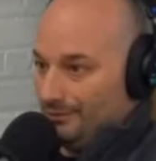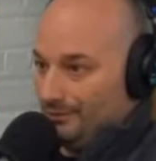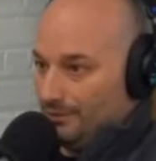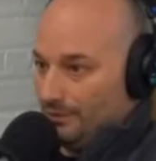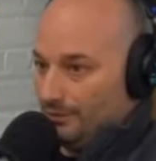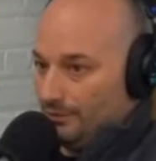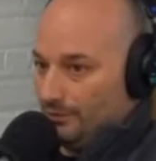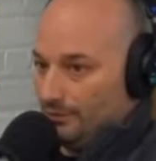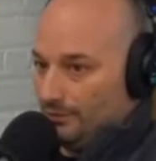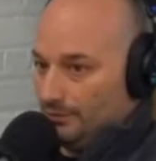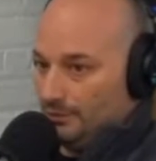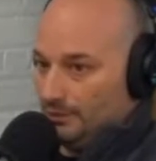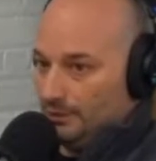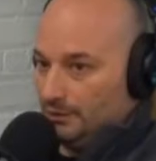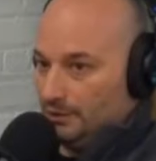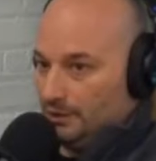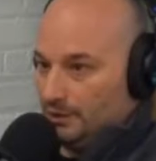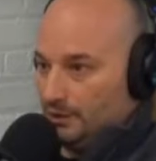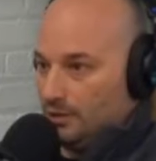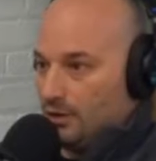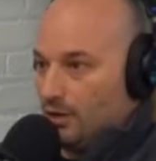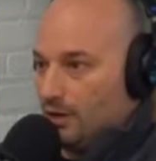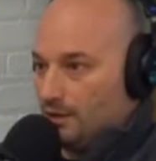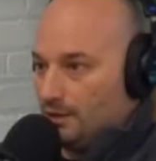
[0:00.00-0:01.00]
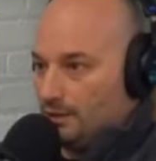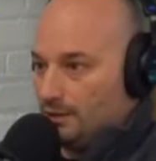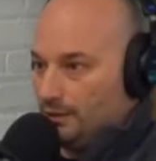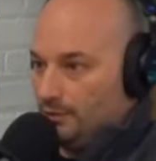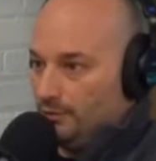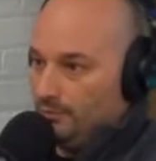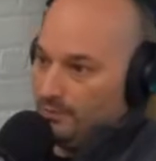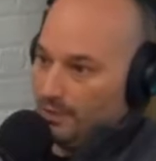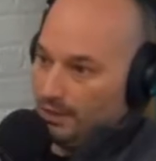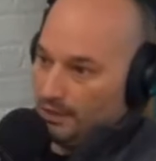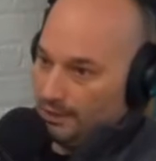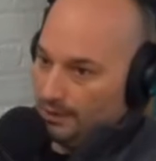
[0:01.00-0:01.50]
So they're just
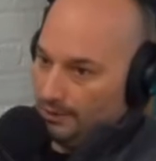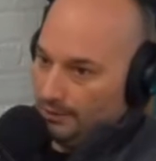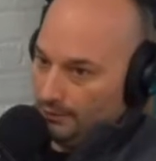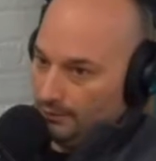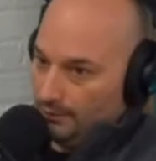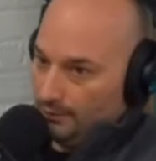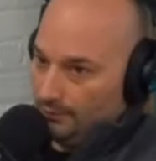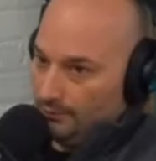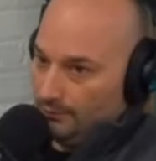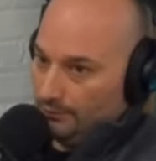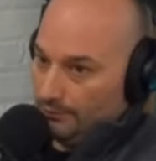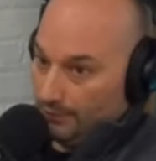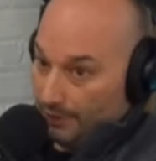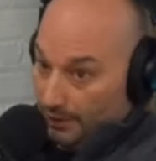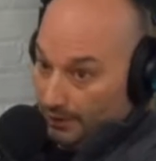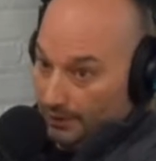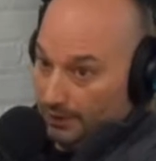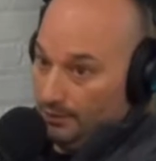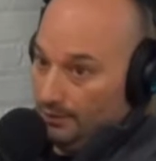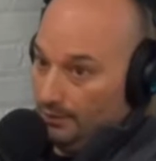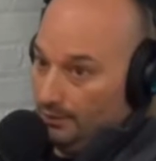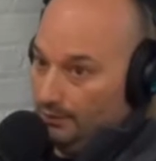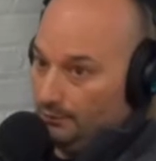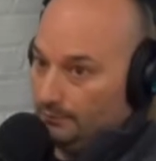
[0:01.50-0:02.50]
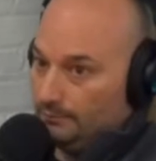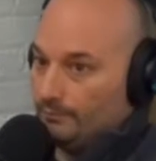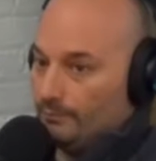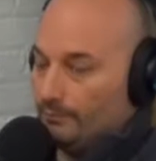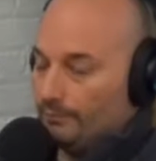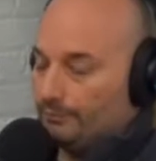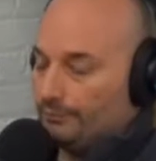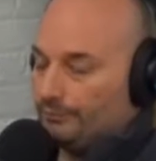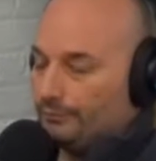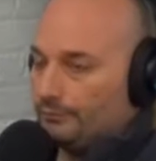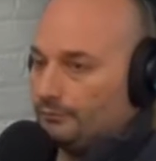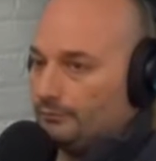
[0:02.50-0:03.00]
costing you money mm-hmm. really.
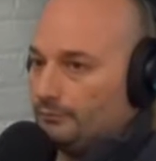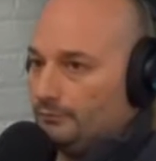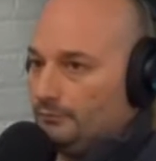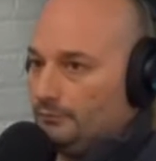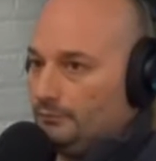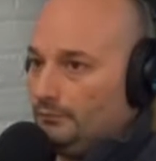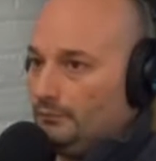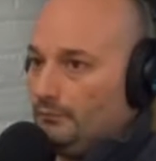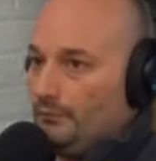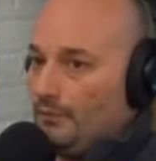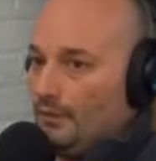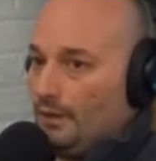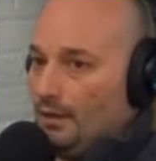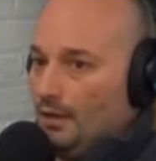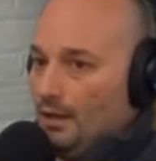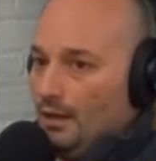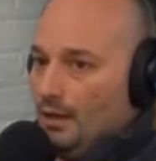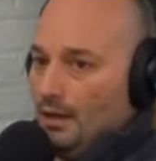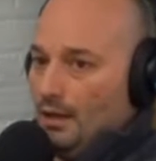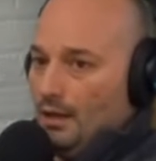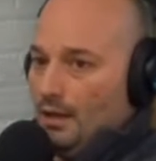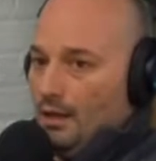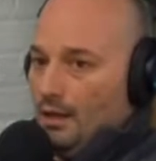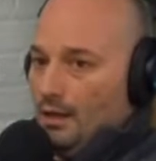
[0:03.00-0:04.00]
Mm-hmm.